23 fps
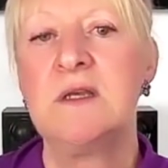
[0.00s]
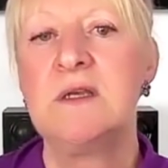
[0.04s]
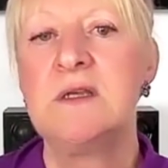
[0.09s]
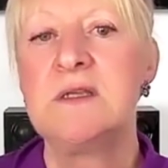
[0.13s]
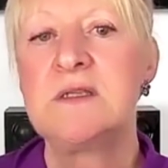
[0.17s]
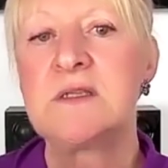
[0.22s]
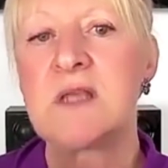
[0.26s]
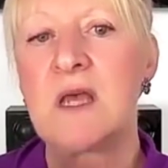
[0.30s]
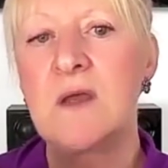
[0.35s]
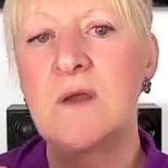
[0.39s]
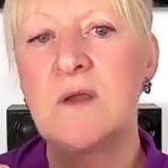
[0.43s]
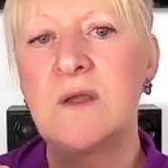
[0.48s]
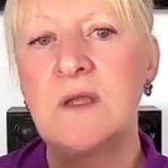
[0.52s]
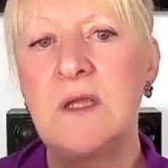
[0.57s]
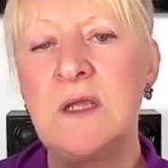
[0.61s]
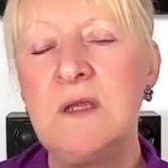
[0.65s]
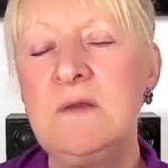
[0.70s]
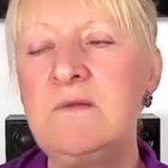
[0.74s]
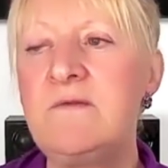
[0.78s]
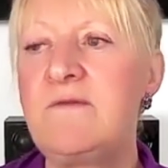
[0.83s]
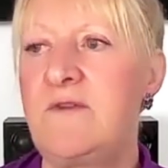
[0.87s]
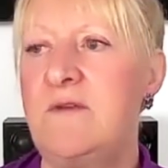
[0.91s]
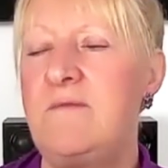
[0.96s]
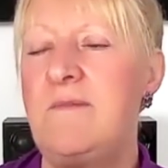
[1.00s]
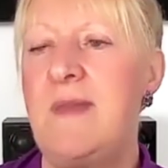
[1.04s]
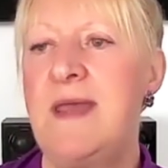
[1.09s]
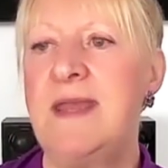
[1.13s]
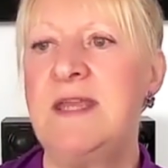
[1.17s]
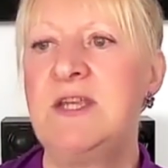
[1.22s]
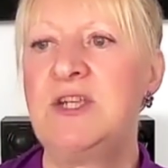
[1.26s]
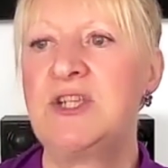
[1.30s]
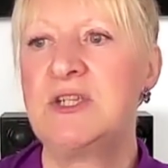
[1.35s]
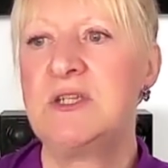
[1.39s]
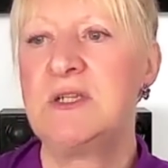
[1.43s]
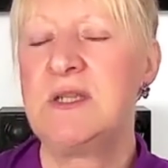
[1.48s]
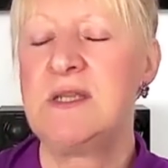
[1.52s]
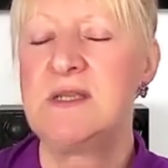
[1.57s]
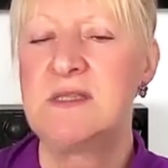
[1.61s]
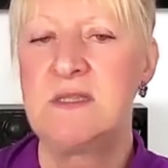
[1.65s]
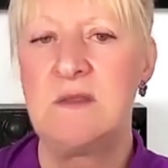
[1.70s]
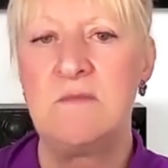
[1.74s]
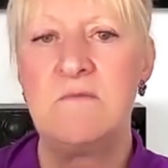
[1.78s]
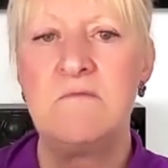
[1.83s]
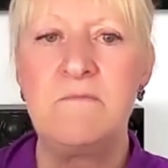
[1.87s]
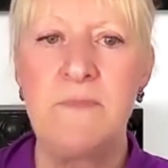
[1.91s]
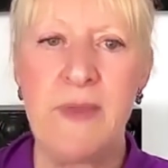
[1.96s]
So information is
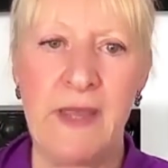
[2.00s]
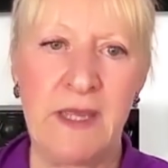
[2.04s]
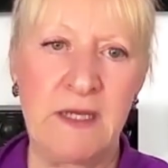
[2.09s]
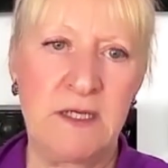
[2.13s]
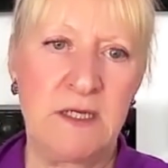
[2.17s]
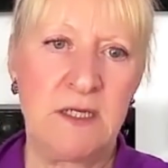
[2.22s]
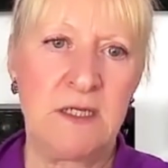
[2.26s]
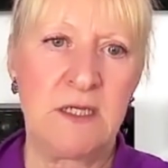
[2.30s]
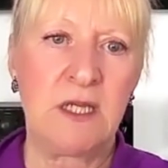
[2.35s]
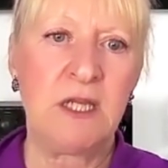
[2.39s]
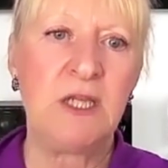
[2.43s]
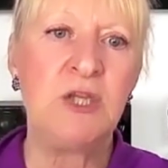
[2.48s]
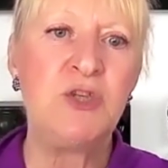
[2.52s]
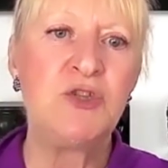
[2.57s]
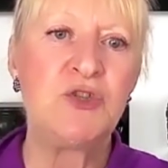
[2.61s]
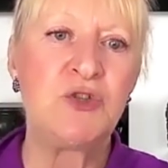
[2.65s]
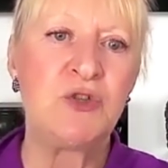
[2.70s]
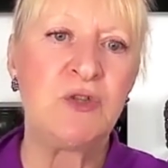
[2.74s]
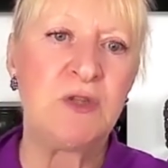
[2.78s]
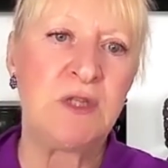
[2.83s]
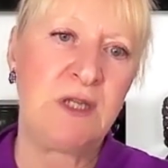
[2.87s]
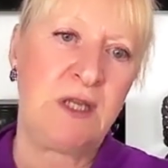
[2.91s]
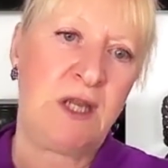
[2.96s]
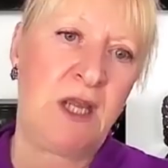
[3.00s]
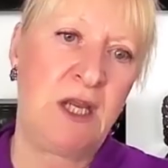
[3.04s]
embedded into the